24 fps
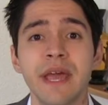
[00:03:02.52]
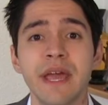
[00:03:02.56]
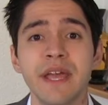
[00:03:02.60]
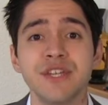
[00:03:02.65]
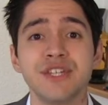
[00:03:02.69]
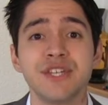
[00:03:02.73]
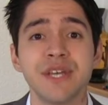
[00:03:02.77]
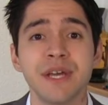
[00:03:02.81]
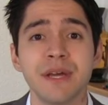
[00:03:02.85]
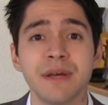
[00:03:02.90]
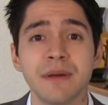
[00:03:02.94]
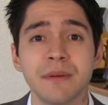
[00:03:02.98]

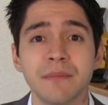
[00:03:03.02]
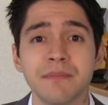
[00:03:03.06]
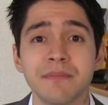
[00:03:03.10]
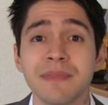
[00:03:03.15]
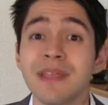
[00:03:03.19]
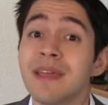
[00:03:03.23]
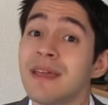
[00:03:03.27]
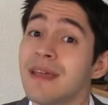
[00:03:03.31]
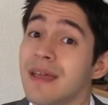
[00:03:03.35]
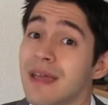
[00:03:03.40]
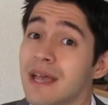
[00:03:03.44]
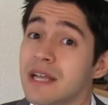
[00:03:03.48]
Asia.
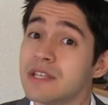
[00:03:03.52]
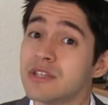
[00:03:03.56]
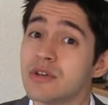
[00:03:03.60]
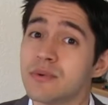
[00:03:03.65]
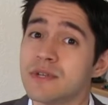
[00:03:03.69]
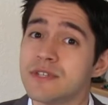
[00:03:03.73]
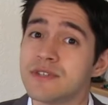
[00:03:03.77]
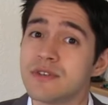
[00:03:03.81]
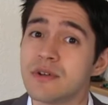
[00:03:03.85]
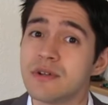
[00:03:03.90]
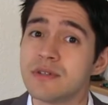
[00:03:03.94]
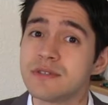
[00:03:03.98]
As a
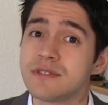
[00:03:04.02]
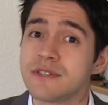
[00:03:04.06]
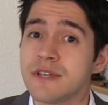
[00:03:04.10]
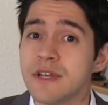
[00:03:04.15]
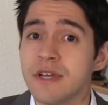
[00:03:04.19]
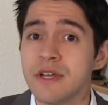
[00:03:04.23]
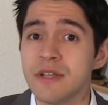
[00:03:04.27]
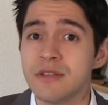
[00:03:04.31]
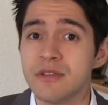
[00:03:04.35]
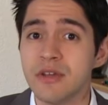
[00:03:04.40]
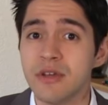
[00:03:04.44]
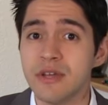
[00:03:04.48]

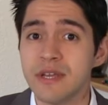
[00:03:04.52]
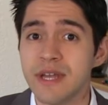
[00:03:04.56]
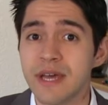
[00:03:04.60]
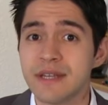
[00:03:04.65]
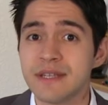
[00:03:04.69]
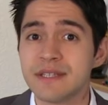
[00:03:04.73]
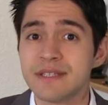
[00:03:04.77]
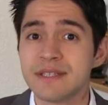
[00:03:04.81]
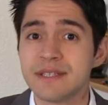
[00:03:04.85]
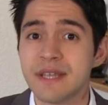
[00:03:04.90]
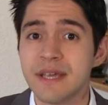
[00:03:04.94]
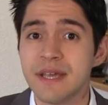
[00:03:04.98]
result, the
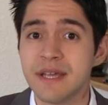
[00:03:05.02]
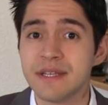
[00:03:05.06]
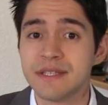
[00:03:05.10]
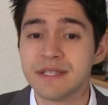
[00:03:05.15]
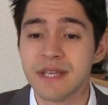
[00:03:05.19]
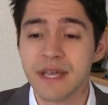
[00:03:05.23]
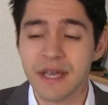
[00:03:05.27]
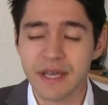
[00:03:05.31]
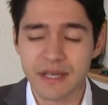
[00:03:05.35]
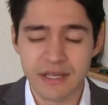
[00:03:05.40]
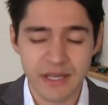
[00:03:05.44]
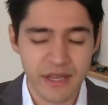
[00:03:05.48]
United
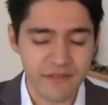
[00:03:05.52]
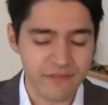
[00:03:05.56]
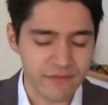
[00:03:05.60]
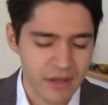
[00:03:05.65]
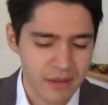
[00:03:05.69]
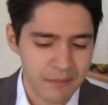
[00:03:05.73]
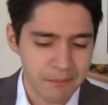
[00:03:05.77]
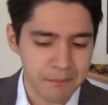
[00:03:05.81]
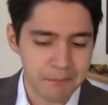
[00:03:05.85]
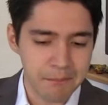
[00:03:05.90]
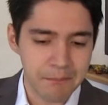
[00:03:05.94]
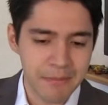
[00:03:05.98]
States
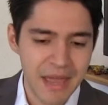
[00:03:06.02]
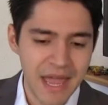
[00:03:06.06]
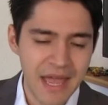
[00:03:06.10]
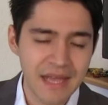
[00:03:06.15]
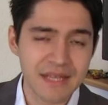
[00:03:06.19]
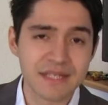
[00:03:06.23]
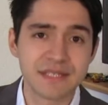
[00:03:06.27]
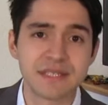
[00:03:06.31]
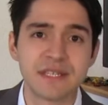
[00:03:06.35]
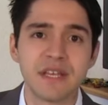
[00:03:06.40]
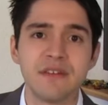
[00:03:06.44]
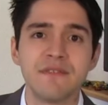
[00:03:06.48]
gave
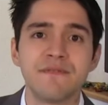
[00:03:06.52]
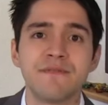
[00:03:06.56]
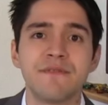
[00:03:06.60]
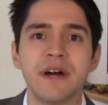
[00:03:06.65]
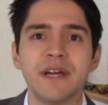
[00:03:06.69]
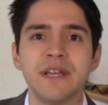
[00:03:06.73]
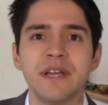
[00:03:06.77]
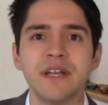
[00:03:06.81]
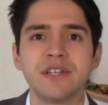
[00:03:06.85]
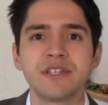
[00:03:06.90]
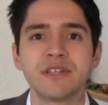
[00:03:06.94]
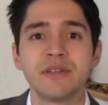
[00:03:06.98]
massive
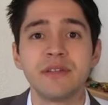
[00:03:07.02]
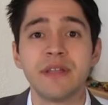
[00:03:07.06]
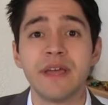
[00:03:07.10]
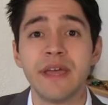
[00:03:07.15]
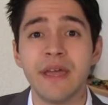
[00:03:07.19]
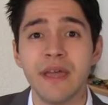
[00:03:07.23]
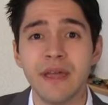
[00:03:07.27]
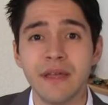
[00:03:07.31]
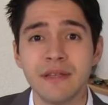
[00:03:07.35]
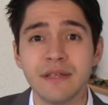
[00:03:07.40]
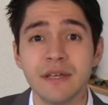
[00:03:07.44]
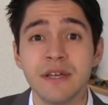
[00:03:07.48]
financial
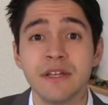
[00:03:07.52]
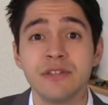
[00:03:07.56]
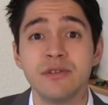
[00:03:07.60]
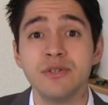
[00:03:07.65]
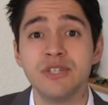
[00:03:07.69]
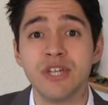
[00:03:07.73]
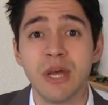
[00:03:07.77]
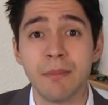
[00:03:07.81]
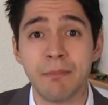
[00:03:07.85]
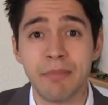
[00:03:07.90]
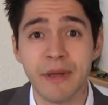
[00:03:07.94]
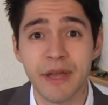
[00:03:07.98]
aid to
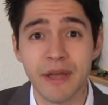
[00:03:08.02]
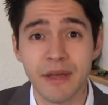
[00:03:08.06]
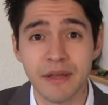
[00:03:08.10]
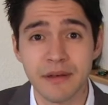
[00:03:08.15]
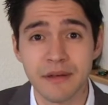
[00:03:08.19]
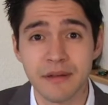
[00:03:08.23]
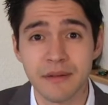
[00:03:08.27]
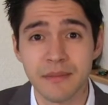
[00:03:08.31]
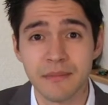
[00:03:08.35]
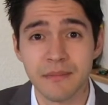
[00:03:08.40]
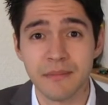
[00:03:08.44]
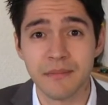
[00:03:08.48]

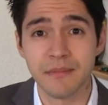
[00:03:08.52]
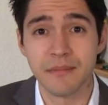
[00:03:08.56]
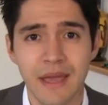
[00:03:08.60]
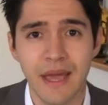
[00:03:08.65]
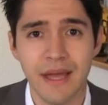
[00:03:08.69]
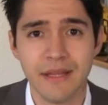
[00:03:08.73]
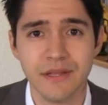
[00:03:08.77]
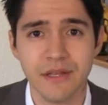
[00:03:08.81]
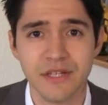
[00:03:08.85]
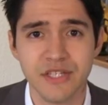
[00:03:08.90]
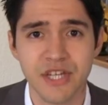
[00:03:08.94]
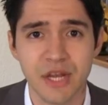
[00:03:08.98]
Japan.
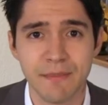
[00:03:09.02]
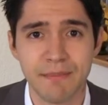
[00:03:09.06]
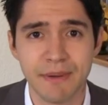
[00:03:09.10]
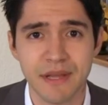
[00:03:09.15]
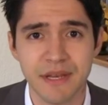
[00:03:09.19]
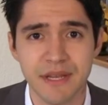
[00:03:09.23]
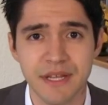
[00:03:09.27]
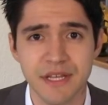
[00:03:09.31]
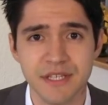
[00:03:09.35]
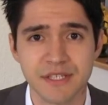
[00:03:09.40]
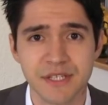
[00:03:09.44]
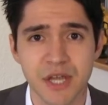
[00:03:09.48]
And the
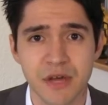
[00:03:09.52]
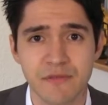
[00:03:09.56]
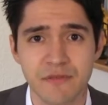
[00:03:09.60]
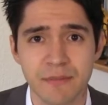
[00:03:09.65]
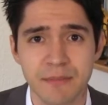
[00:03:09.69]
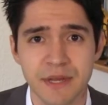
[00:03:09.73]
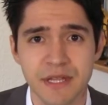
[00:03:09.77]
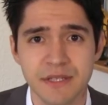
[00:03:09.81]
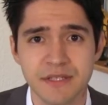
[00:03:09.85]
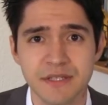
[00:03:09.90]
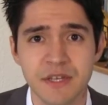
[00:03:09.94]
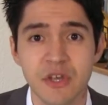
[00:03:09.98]
Japanese
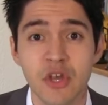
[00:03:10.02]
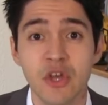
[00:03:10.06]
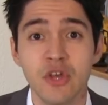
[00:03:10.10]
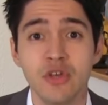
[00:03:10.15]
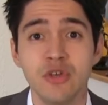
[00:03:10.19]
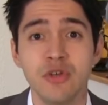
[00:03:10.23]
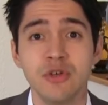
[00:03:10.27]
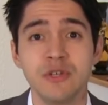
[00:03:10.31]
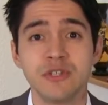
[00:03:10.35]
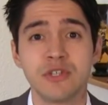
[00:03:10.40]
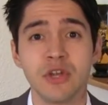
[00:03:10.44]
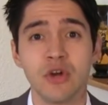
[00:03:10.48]
government
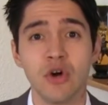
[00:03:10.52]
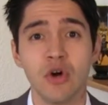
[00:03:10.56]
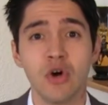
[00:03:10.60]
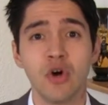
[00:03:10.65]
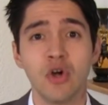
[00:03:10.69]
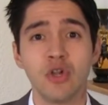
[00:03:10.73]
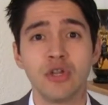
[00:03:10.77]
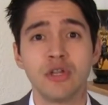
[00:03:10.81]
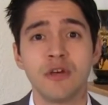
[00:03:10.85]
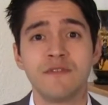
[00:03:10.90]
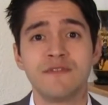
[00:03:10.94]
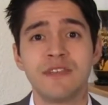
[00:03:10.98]
used
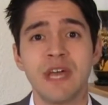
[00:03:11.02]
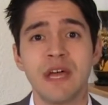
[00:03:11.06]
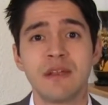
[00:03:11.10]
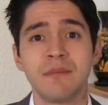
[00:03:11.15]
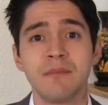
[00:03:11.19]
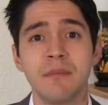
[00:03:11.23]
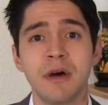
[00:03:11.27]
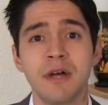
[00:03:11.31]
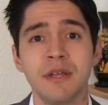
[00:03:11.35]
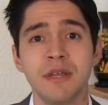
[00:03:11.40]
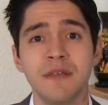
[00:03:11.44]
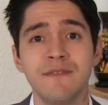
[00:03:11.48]
all of
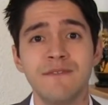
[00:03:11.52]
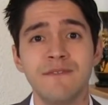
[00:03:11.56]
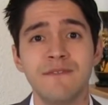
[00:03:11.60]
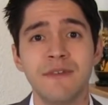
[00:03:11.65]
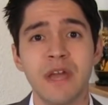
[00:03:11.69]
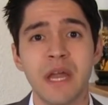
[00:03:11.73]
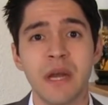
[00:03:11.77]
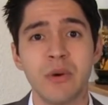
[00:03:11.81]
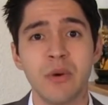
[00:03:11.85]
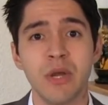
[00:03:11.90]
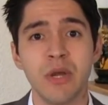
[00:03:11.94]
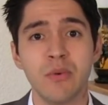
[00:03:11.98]
that money
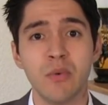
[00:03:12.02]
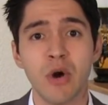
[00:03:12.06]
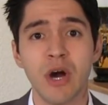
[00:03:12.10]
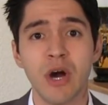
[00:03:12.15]
very